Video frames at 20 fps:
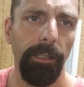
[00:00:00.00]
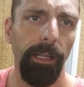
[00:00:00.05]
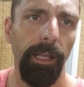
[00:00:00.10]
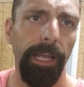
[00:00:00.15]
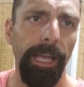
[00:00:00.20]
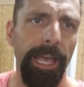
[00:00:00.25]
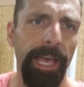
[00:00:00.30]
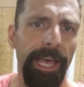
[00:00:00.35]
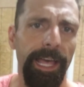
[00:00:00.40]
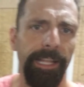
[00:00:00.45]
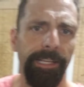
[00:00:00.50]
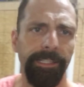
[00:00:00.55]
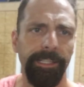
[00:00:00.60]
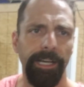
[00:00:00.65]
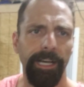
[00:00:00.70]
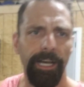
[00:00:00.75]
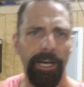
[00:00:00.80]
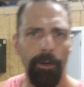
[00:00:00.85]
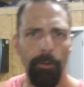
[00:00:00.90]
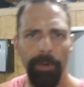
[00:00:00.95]

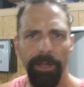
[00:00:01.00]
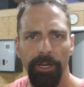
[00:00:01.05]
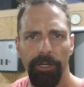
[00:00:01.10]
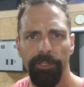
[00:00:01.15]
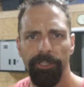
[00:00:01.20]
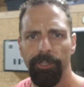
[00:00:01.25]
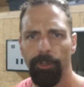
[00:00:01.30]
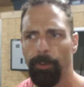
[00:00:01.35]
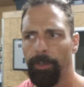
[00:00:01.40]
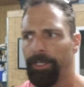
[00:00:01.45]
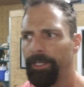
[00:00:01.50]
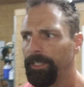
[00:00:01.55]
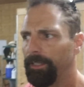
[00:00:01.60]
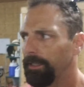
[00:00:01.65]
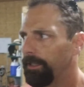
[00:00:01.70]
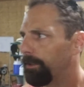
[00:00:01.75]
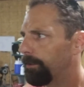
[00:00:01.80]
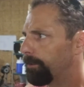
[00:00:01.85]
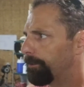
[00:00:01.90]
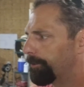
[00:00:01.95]
and we are doing a
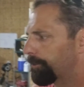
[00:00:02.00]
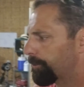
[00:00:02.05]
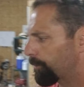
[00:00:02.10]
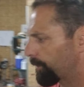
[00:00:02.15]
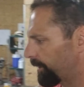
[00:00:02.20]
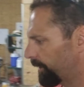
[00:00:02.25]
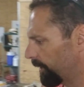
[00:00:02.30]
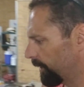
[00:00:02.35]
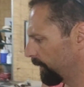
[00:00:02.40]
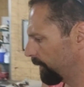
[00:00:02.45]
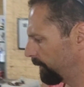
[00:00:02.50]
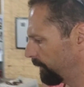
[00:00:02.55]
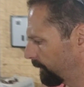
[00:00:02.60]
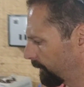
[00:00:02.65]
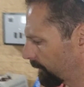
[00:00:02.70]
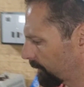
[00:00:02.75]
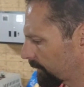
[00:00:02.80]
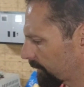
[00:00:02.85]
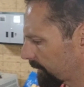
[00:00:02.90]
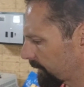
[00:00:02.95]
little drill.
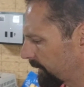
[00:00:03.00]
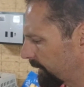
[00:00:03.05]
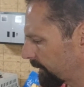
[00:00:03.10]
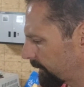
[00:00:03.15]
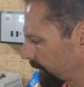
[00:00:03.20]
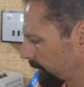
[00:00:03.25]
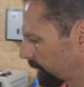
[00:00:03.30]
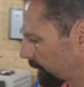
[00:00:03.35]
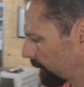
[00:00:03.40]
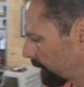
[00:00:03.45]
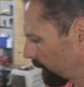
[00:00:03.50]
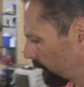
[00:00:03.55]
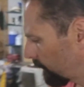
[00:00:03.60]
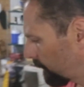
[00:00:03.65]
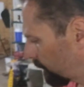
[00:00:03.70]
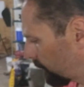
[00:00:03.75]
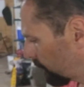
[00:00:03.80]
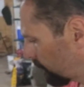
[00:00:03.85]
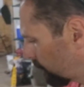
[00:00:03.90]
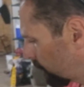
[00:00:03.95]
Sit.
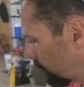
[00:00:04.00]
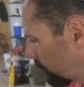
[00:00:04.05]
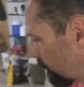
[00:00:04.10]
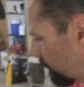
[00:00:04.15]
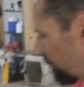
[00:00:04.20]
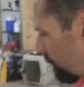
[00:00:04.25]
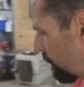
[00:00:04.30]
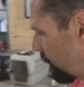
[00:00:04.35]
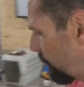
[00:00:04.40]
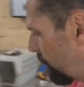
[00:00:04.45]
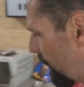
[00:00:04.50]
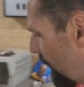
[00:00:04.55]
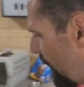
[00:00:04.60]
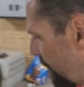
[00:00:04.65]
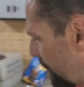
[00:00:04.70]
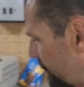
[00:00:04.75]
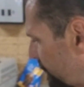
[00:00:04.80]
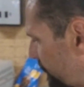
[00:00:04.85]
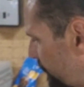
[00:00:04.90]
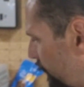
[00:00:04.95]

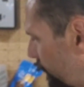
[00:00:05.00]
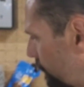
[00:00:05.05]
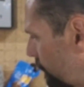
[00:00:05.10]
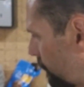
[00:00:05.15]
Hattie, sit.